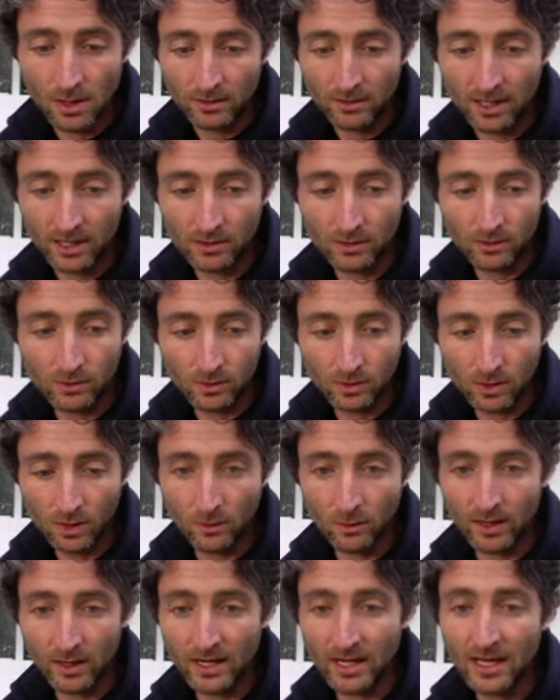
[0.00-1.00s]
Then you can
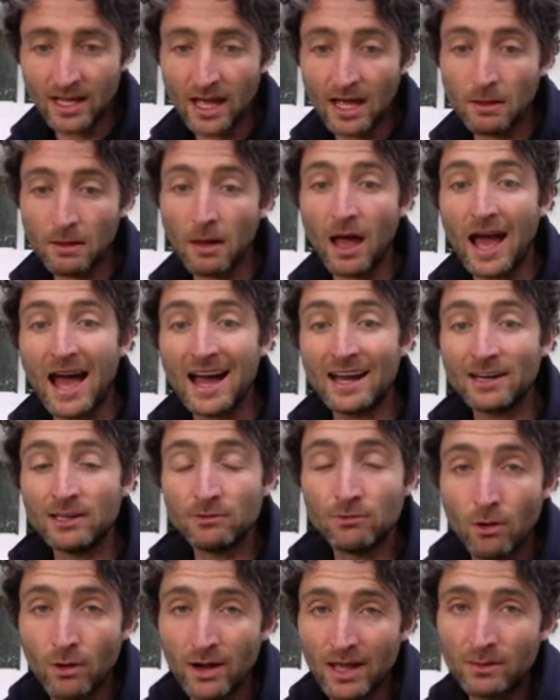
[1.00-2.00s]
go in here, add
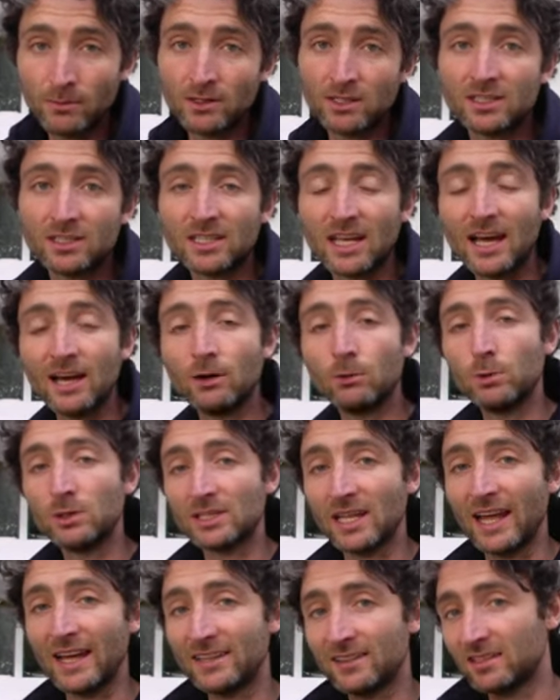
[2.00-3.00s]
your own images. I always
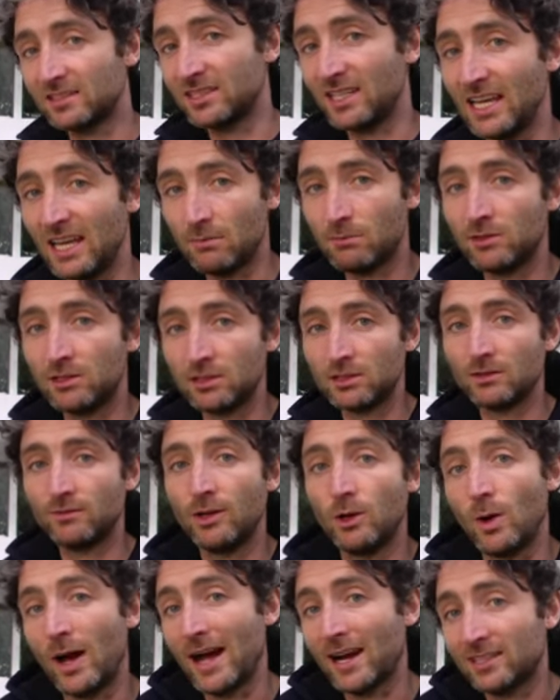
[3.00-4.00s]
like to see images of
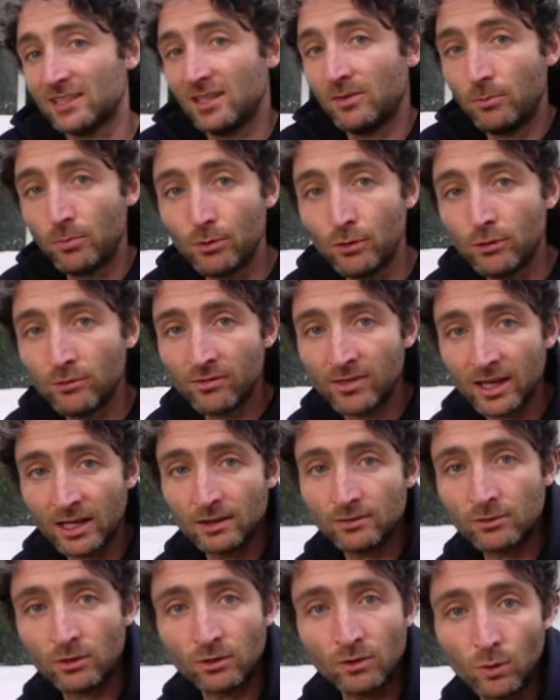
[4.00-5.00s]
you actually proving that
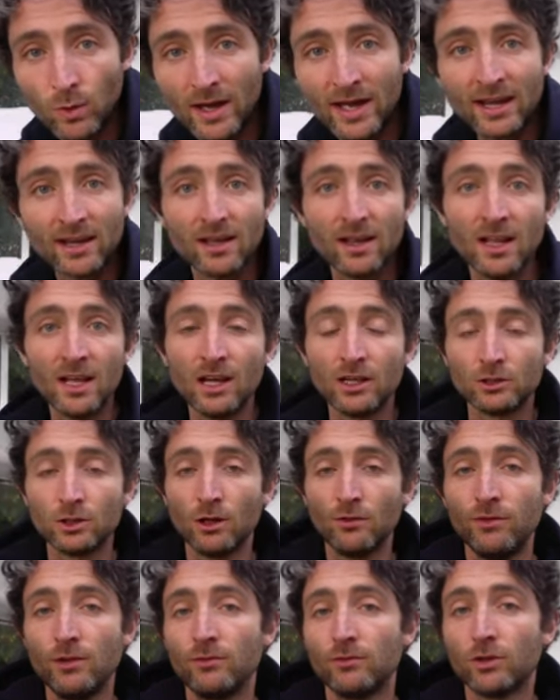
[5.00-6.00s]
you've done the work. So
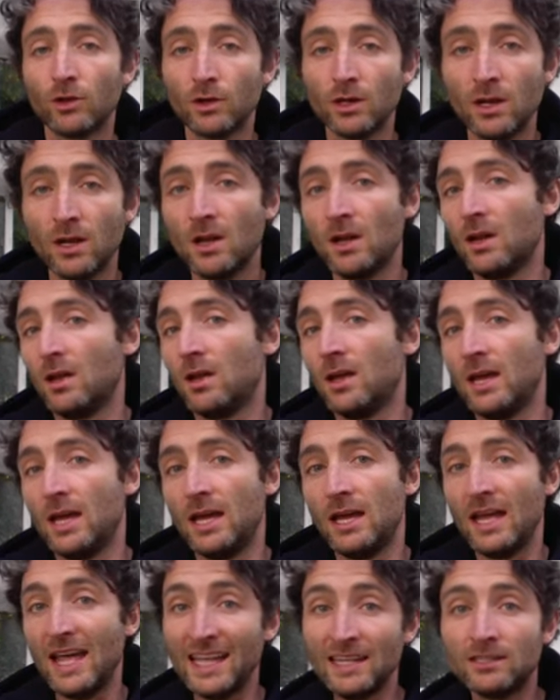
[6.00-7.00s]
if you've done
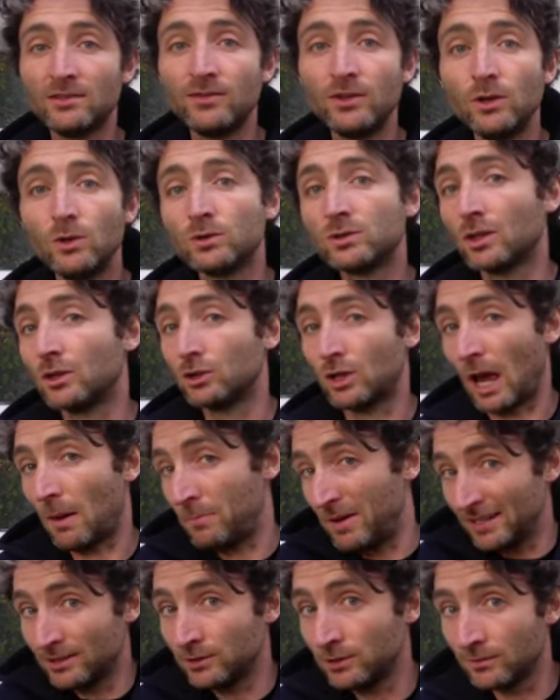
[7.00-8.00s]
uh, interviews, a
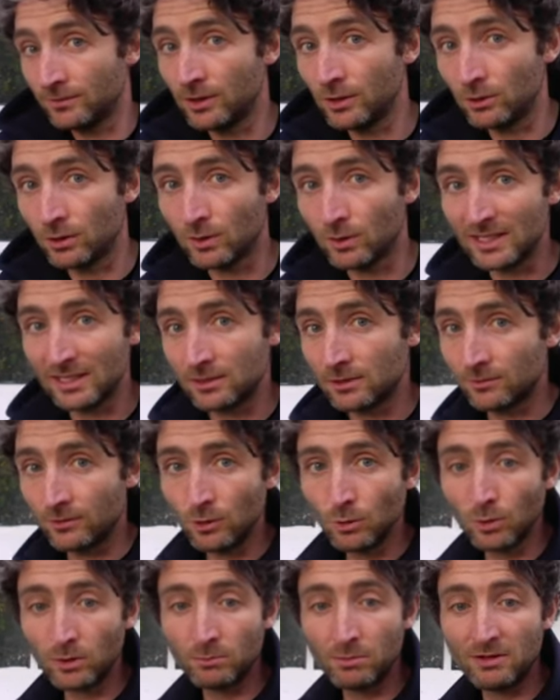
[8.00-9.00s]
picture of you doing the
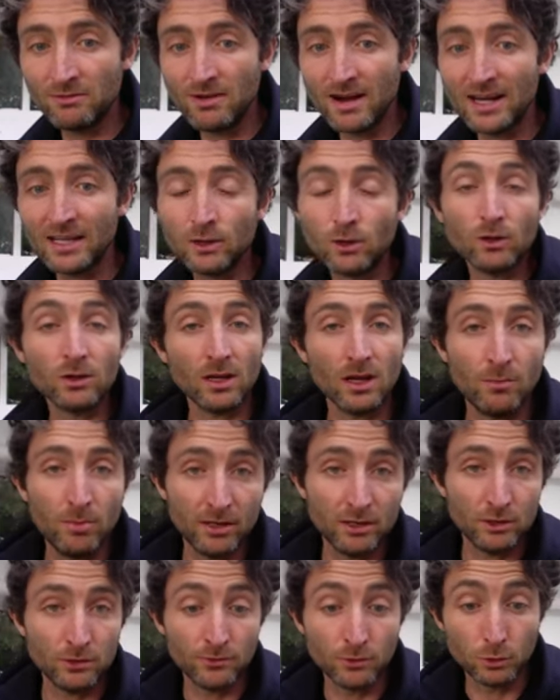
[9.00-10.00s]
interview would be really good. A
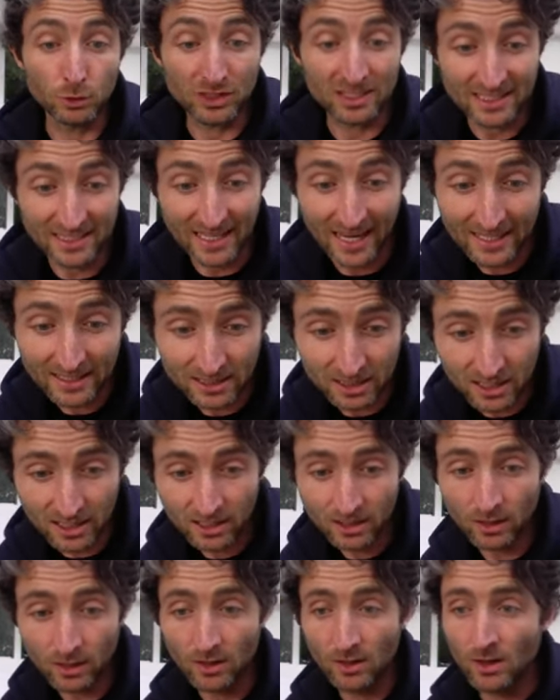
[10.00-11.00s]
picture of you
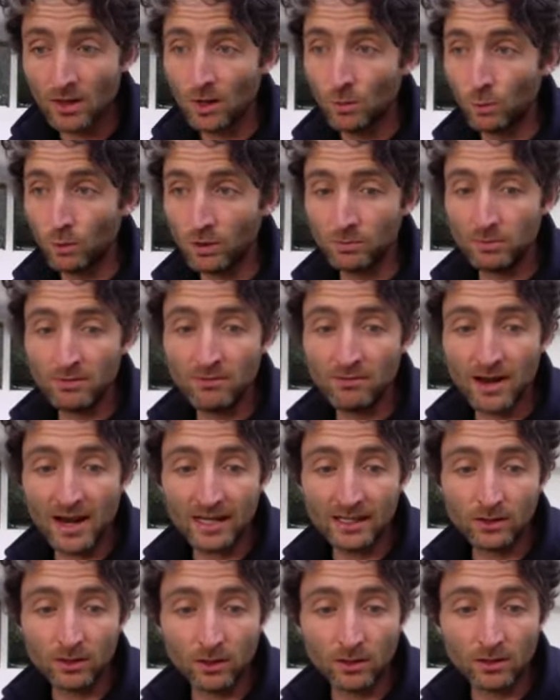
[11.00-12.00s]
sketching would be
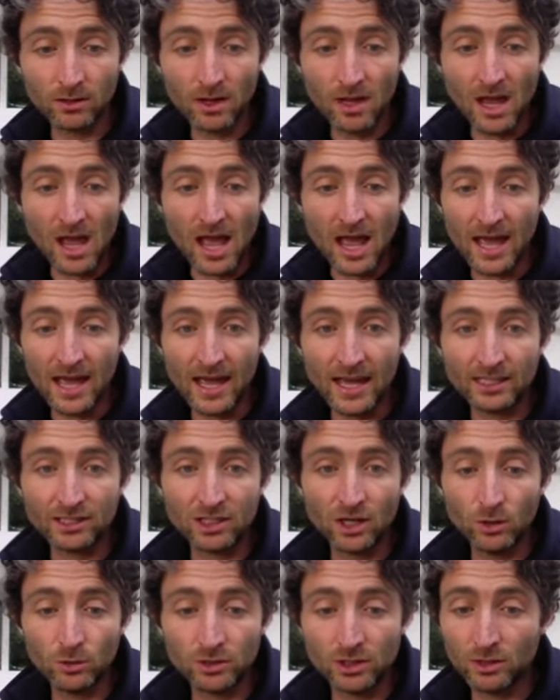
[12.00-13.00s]
really good. Uh, it
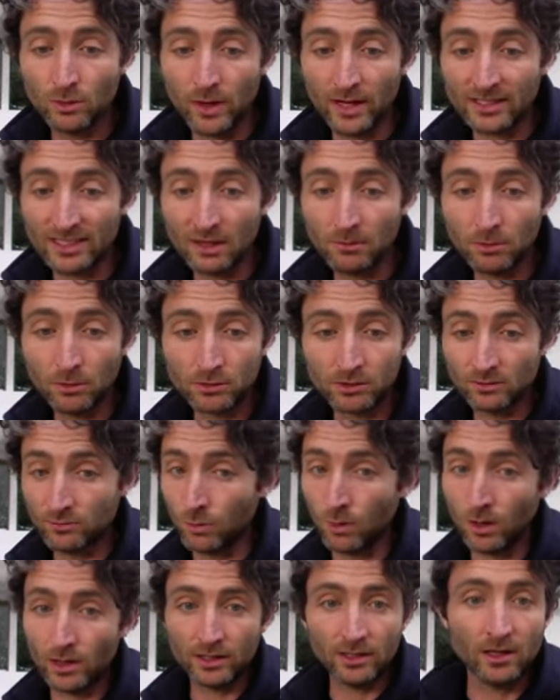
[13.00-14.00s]
shows you examples of
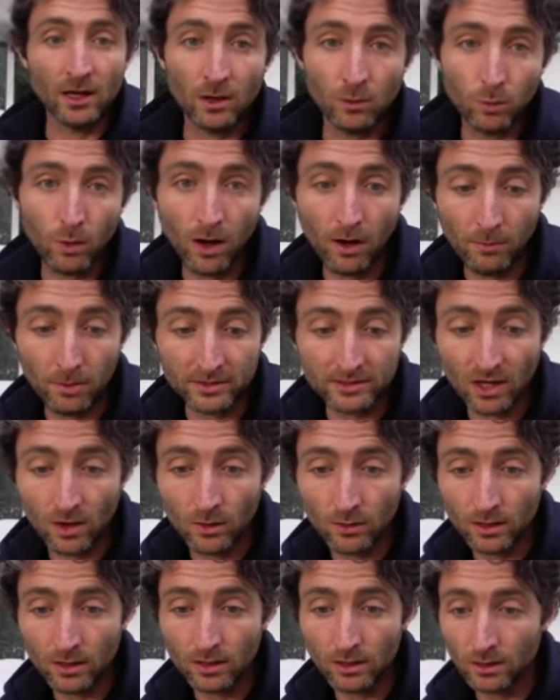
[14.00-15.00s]
what, you know, what a
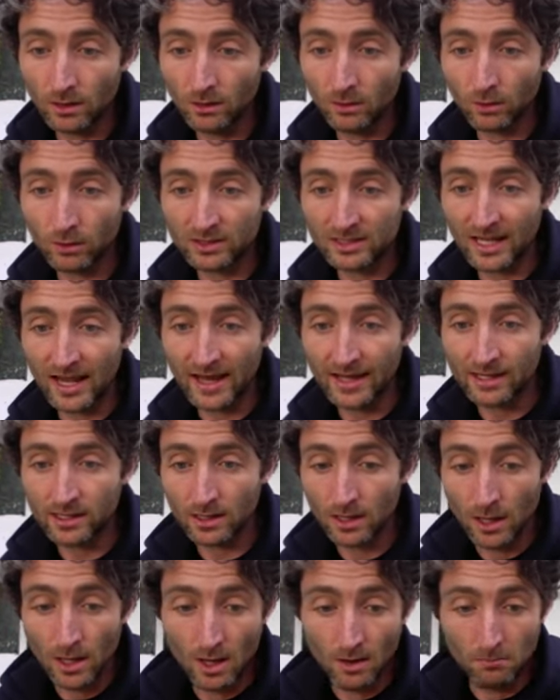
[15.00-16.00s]
persona looks
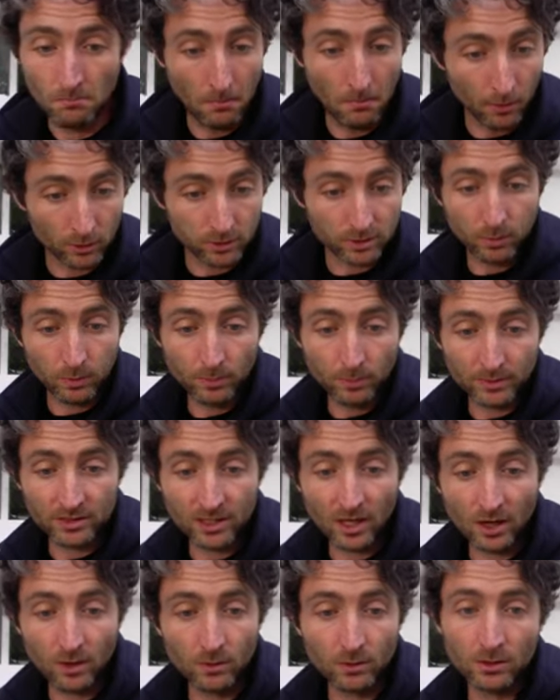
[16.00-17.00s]
like, multiple
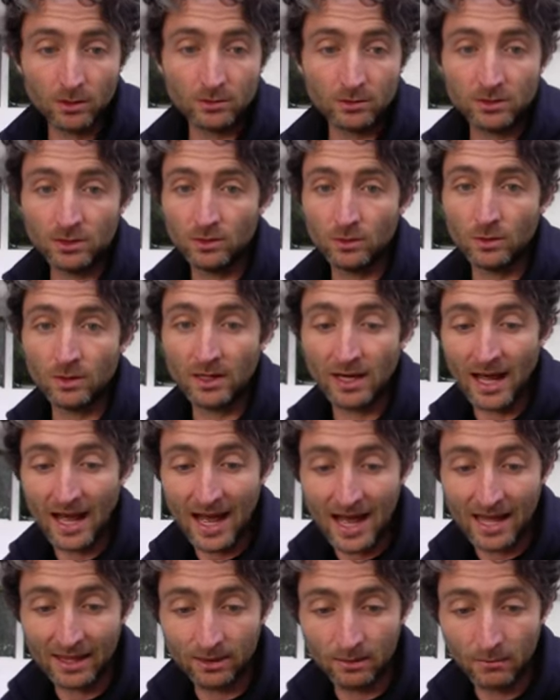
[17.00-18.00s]
personas, you can
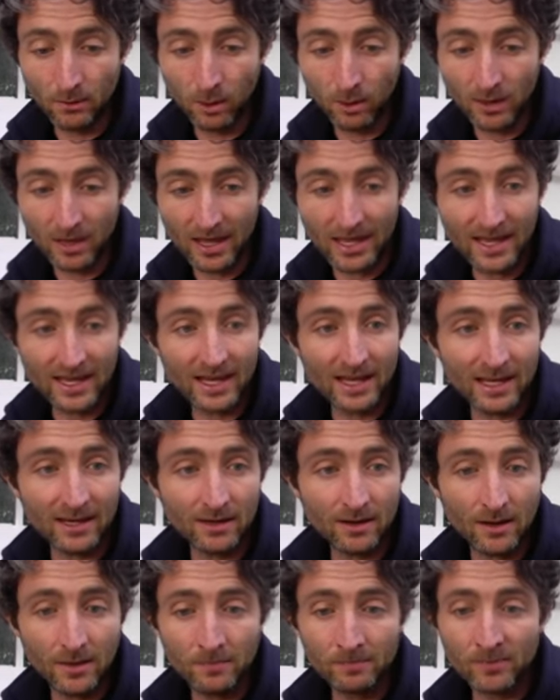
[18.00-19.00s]
add them all
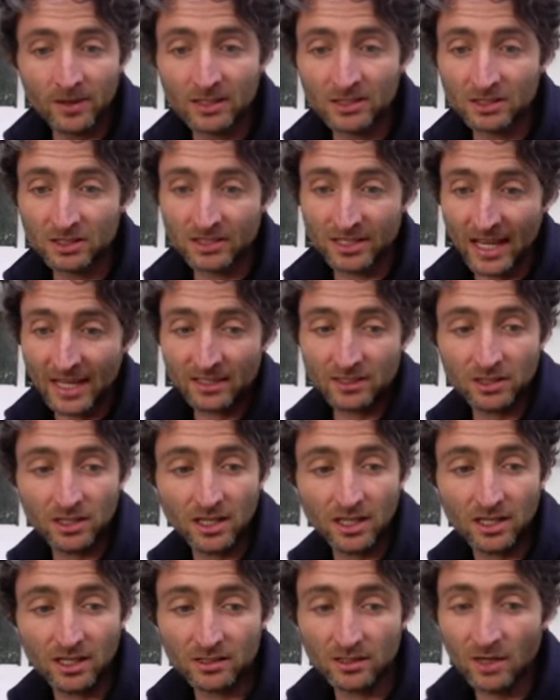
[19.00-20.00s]
in,
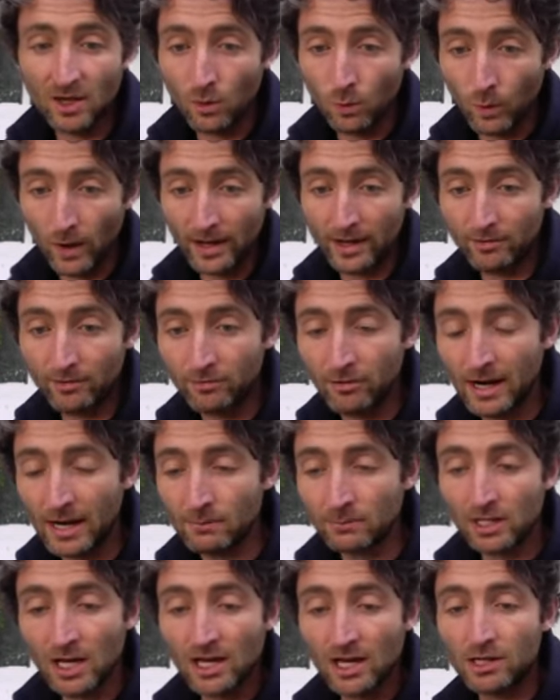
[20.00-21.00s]
sketches,
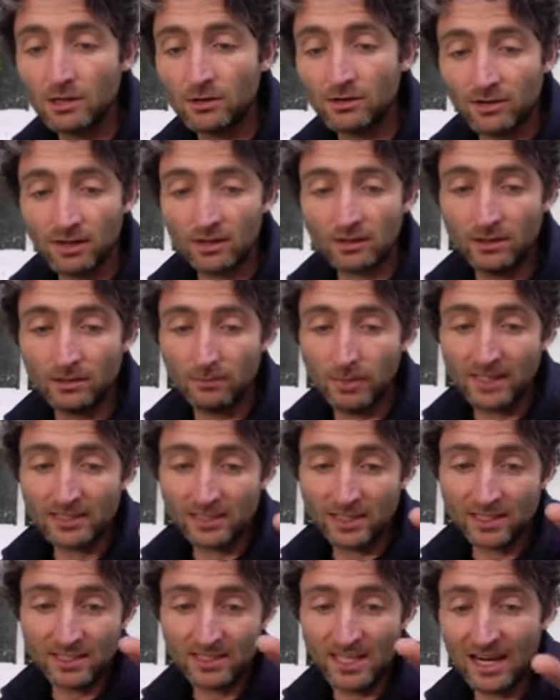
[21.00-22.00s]
wireframes. You're, you're
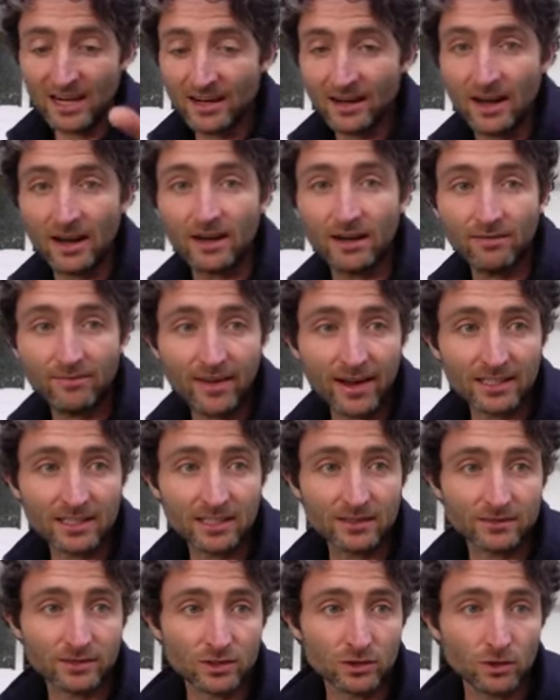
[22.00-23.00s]
basically telling an
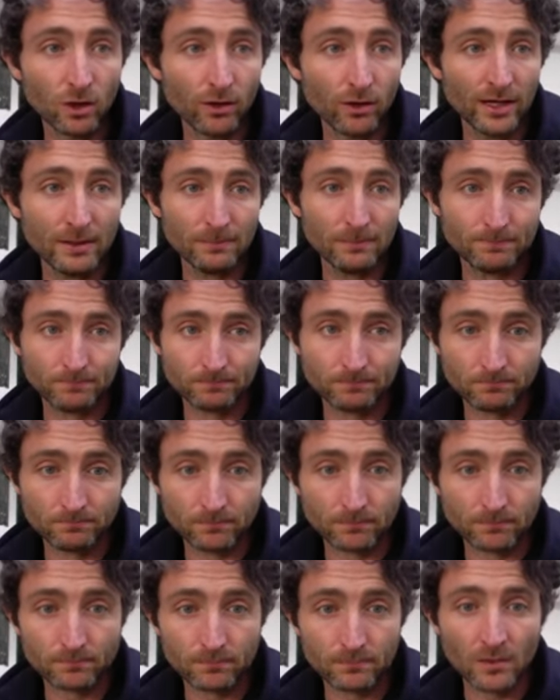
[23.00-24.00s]
effective story.
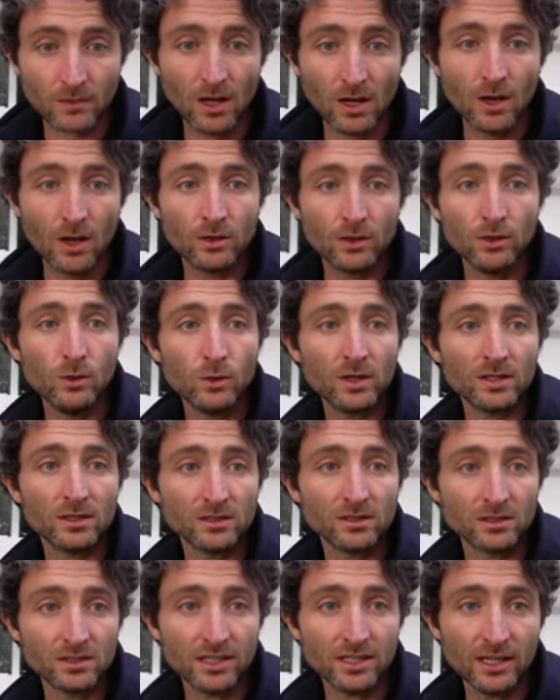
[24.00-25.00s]
You
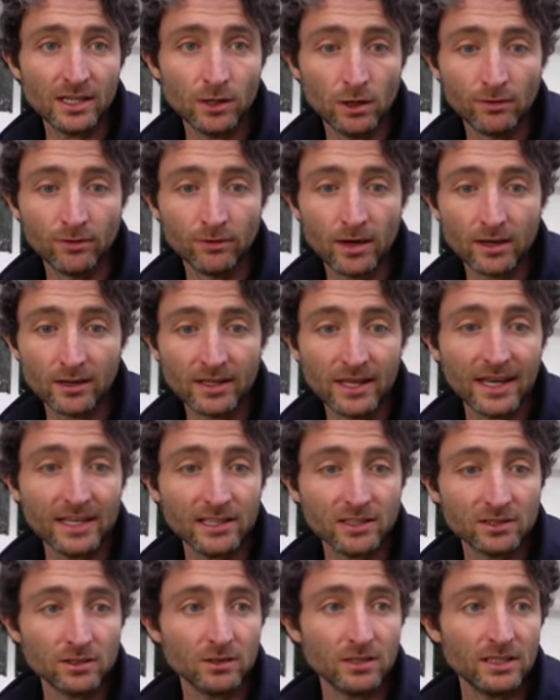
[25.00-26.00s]
can see other
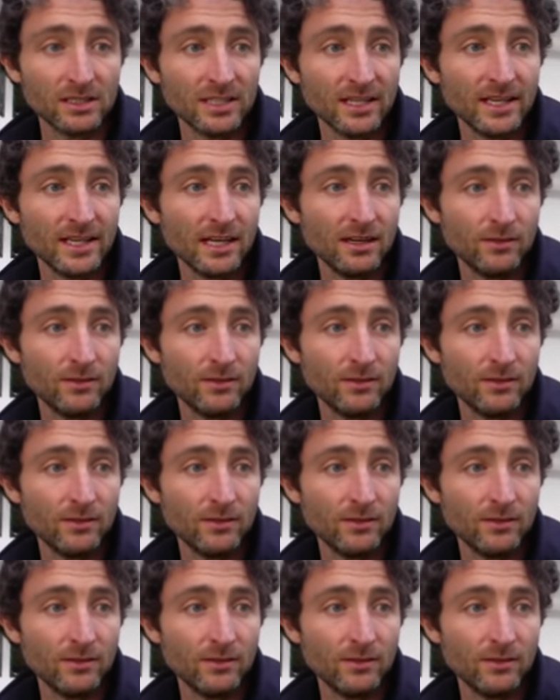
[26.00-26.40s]
case studies here.